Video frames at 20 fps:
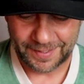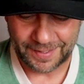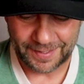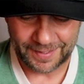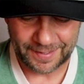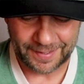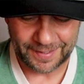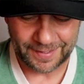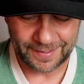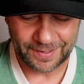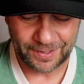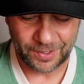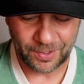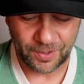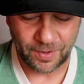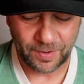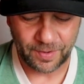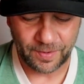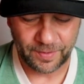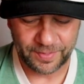
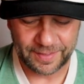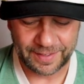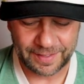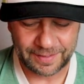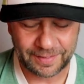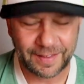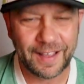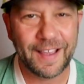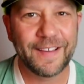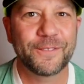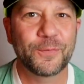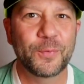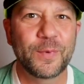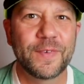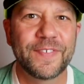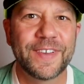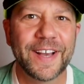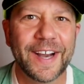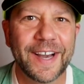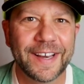On the left,
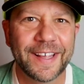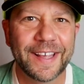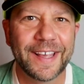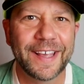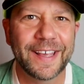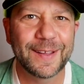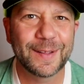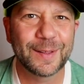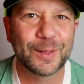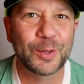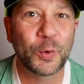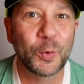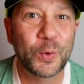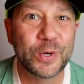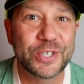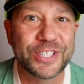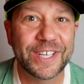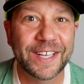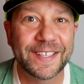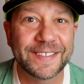we've got a
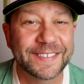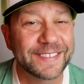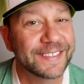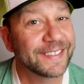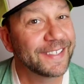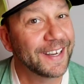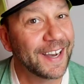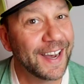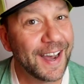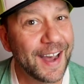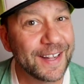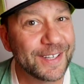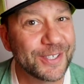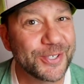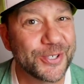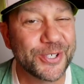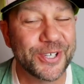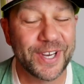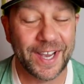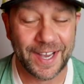Lure Jensen Hot
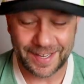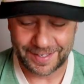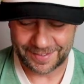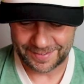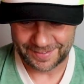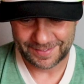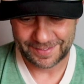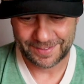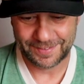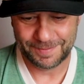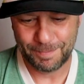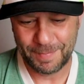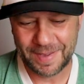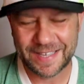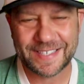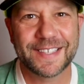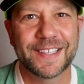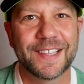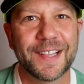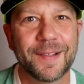Shot,
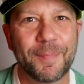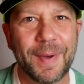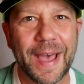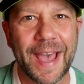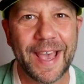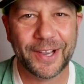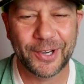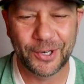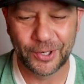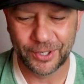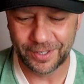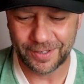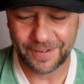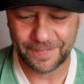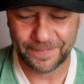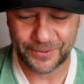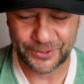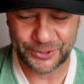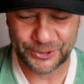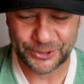missing the back
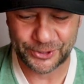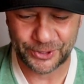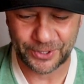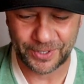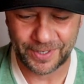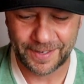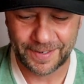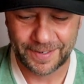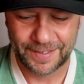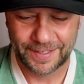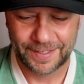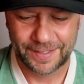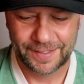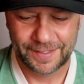hook for sure.